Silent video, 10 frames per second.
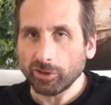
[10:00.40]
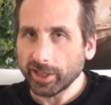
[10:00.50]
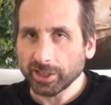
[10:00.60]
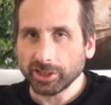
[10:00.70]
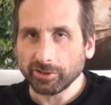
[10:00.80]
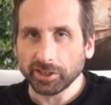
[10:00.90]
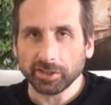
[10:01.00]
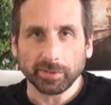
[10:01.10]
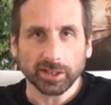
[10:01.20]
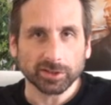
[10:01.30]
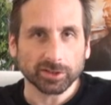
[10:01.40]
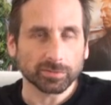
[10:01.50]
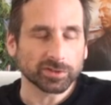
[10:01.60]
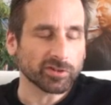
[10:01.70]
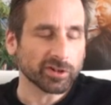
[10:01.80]
what the next generation means in
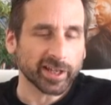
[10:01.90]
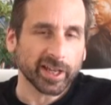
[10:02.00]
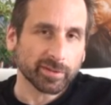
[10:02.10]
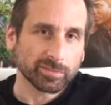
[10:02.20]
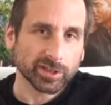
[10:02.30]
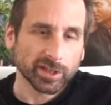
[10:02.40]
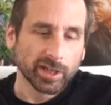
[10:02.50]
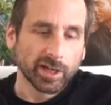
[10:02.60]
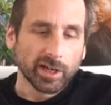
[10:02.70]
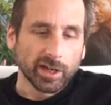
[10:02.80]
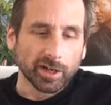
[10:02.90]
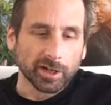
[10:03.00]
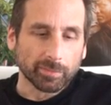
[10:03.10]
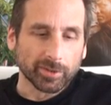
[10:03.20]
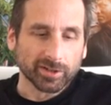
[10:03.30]
terms of our games,
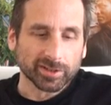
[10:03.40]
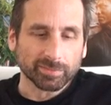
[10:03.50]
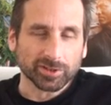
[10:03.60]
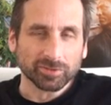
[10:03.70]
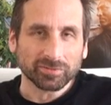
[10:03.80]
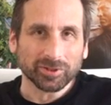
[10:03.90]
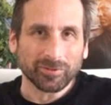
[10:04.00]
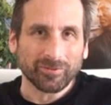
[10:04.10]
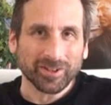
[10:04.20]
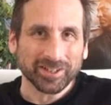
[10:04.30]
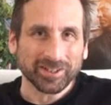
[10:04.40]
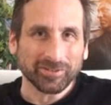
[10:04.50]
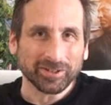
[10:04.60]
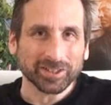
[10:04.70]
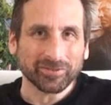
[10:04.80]
because I'm still sort of finished. You
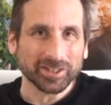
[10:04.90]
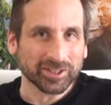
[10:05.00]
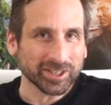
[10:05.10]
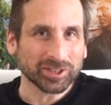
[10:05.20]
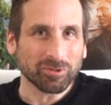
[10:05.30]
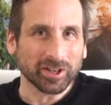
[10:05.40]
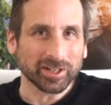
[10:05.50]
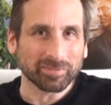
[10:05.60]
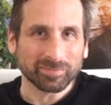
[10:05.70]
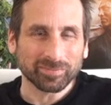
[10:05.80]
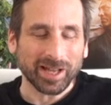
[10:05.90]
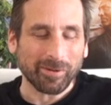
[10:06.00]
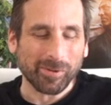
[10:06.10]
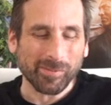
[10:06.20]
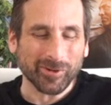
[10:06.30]
know, we just finished this one. I'm
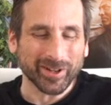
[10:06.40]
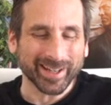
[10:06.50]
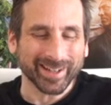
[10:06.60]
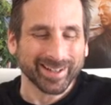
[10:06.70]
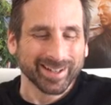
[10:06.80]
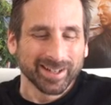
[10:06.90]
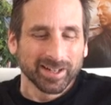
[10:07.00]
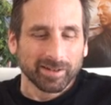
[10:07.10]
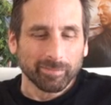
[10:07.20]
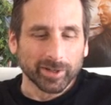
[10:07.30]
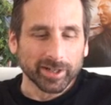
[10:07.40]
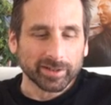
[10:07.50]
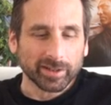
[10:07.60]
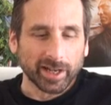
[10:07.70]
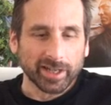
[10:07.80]
out promoting it,
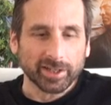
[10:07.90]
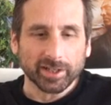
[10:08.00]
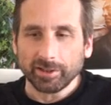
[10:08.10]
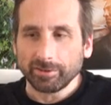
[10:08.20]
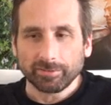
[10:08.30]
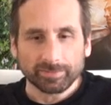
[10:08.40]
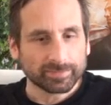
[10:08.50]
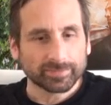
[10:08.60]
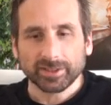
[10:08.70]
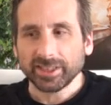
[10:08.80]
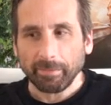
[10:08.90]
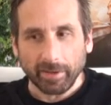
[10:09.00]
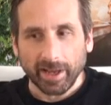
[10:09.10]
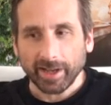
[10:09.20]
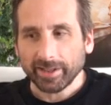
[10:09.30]
but I need to go step
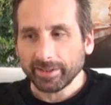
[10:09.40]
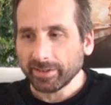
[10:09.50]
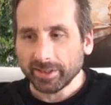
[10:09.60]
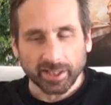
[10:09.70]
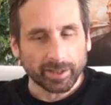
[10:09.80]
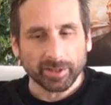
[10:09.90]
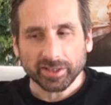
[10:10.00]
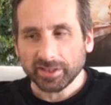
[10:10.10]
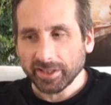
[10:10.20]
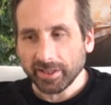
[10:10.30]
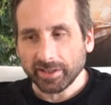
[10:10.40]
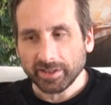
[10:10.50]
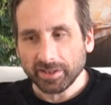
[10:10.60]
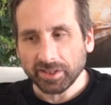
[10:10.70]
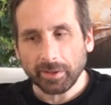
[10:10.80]
back, and the team needs to
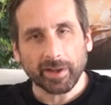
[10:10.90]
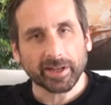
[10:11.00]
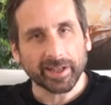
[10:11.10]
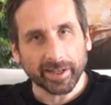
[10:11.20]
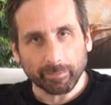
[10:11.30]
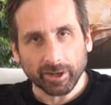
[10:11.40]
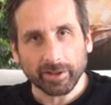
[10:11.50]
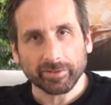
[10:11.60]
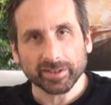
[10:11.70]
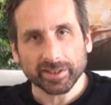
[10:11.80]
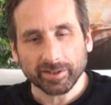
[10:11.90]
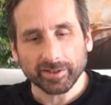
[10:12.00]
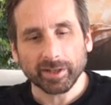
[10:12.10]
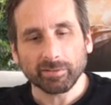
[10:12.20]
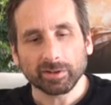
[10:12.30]
step back, take a breath, and say,
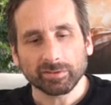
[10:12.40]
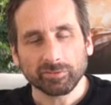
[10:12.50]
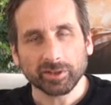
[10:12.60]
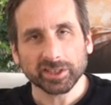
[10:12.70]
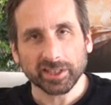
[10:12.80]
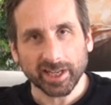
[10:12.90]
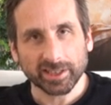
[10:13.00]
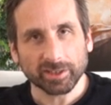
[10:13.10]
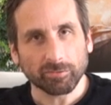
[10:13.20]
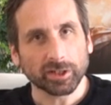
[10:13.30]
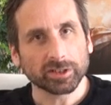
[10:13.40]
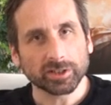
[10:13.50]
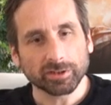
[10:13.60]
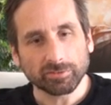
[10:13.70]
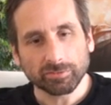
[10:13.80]
okay, well, what's next, and what does
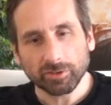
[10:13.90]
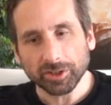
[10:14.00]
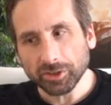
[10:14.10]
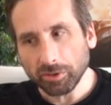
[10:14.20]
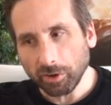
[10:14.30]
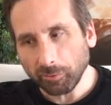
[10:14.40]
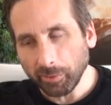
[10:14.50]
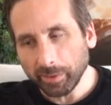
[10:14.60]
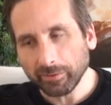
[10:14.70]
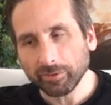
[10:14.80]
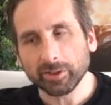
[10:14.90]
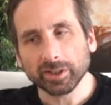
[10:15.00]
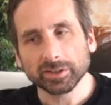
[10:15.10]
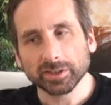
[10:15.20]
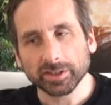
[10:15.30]
new hardware mean for
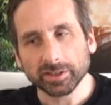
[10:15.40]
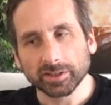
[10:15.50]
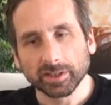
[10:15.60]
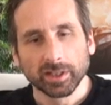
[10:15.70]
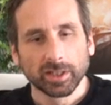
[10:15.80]
us? And